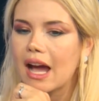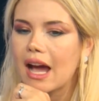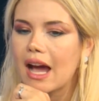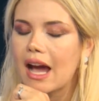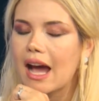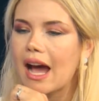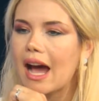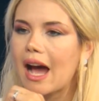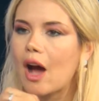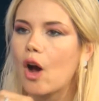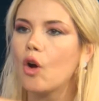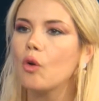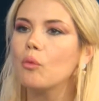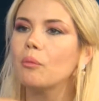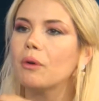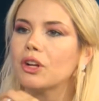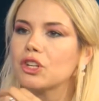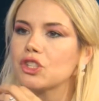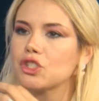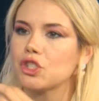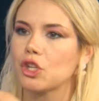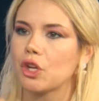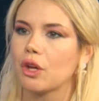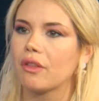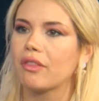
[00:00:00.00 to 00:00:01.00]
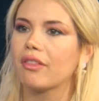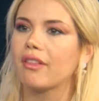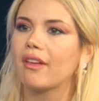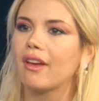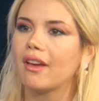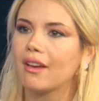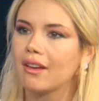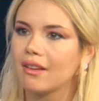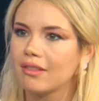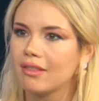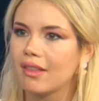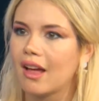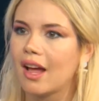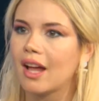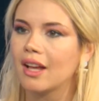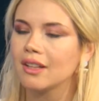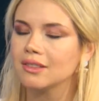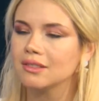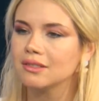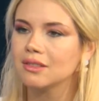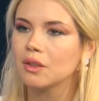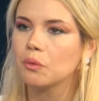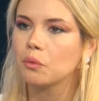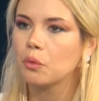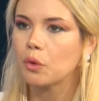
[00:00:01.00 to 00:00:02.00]
how much do you think that
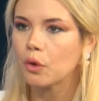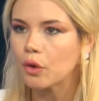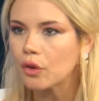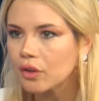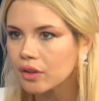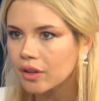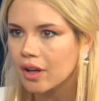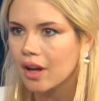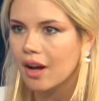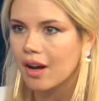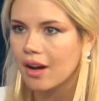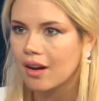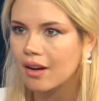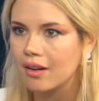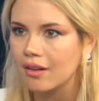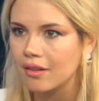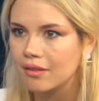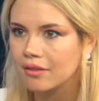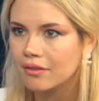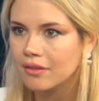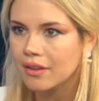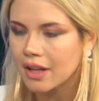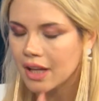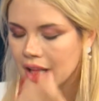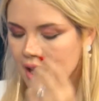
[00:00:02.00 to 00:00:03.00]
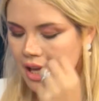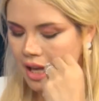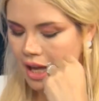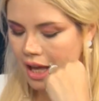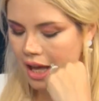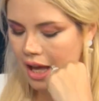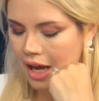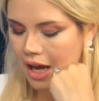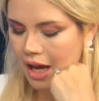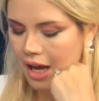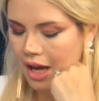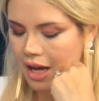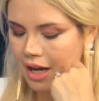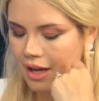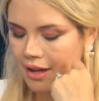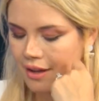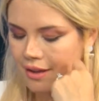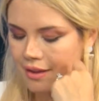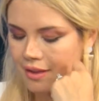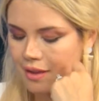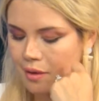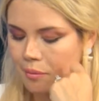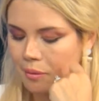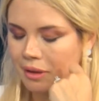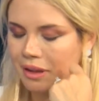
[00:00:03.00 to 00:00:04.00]
the work of
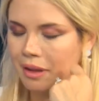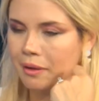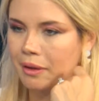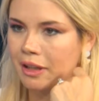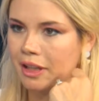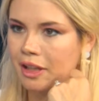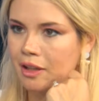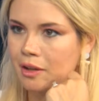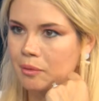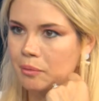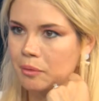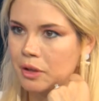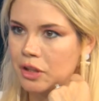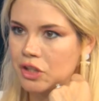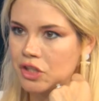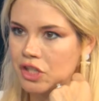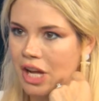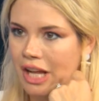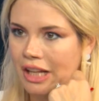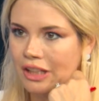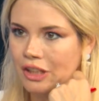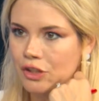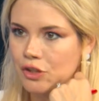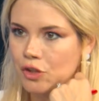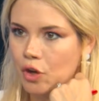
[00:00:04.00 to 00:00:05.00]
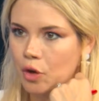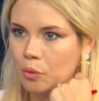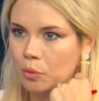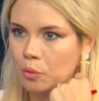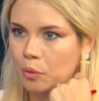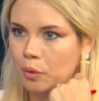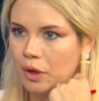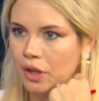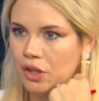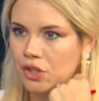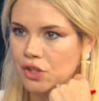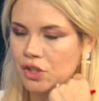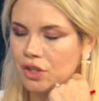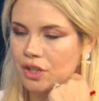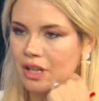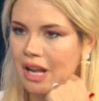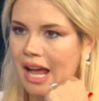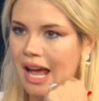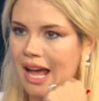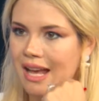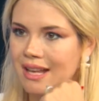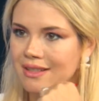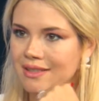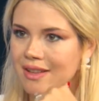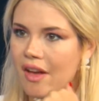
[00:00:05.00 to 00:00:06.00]
the Millennium Challenge Corporation
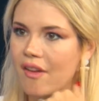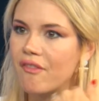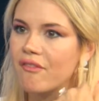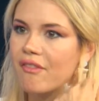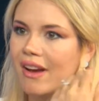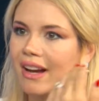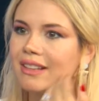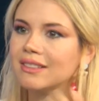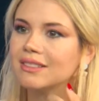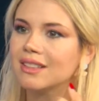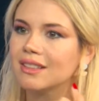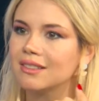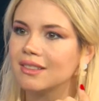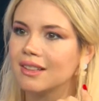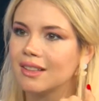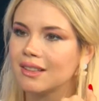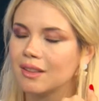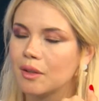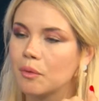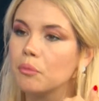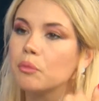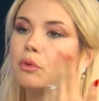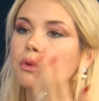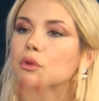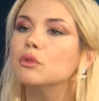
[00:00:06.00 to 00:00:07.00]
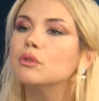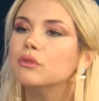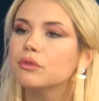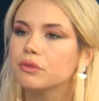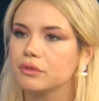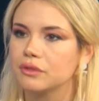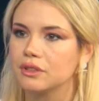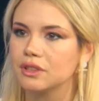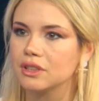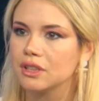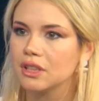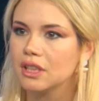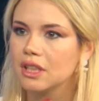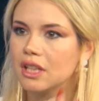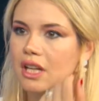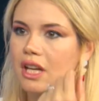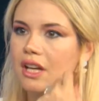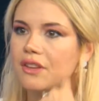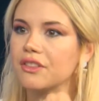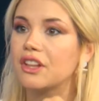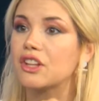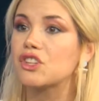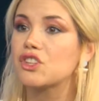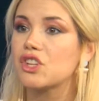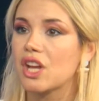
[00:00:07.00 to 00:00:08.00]
has affected and improved
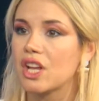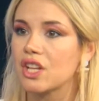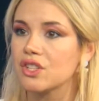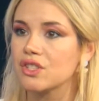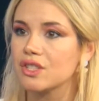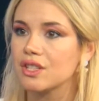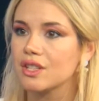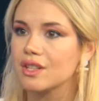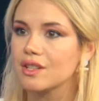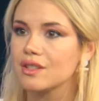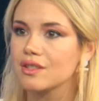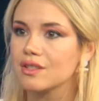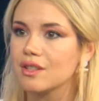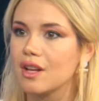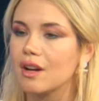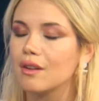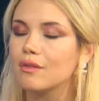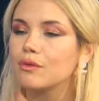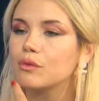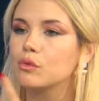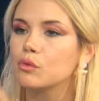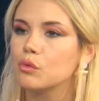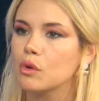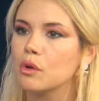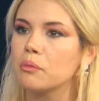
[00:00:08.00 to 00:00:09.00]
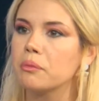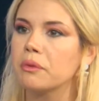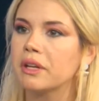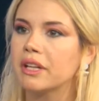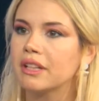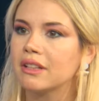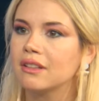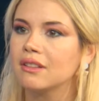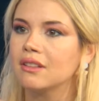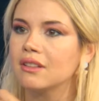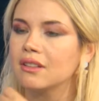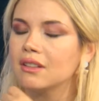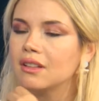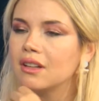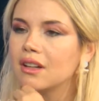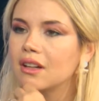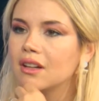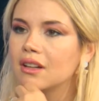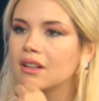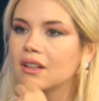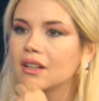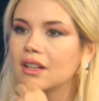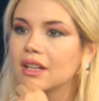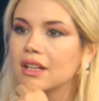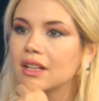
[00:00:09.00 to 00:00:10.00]
the chances of women
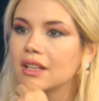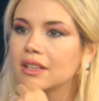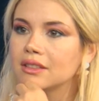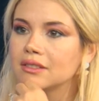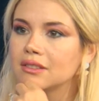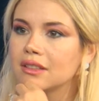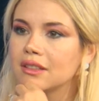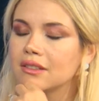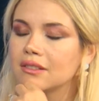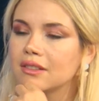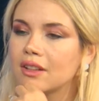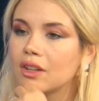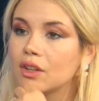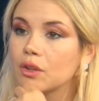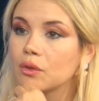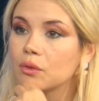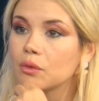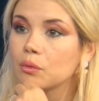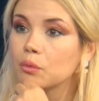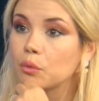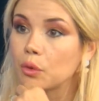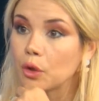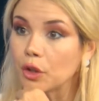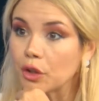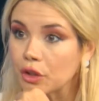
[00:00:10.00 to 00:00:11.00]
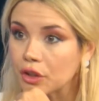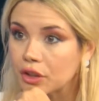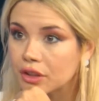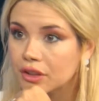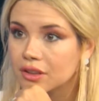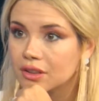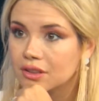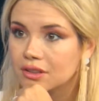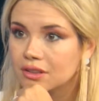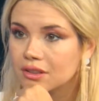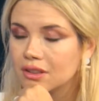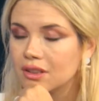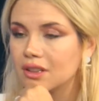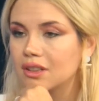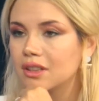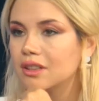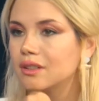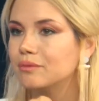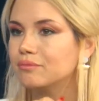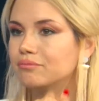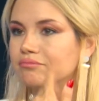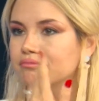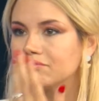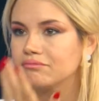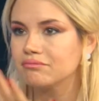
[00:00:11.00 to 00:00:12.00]
in their work,
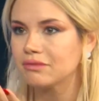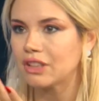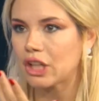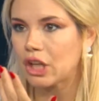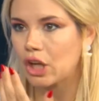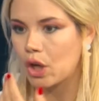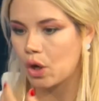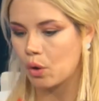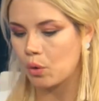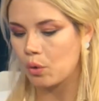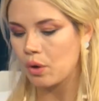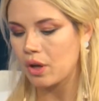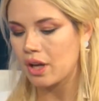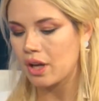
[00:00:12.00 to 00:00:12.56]
you know,